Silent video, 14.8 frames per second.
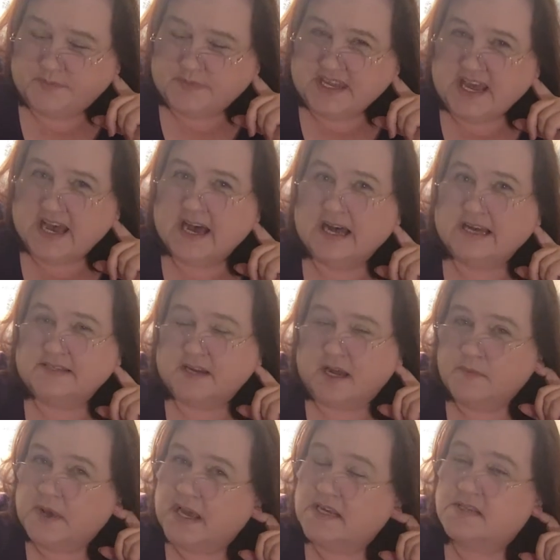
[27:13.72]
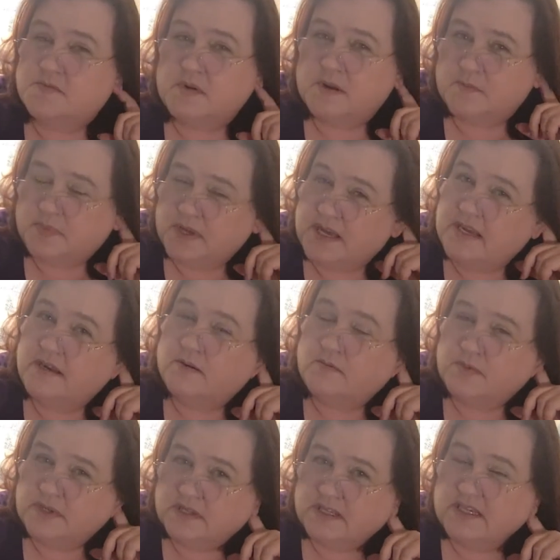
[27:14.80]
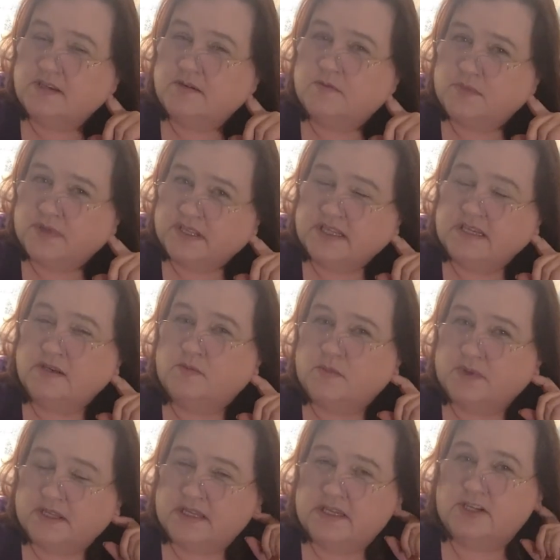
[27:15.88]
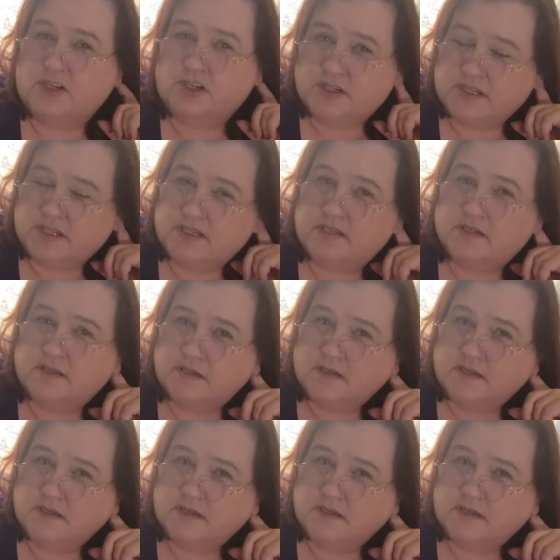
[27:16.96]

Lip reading: yeah, Tom Hanks would have played a really, really, really good,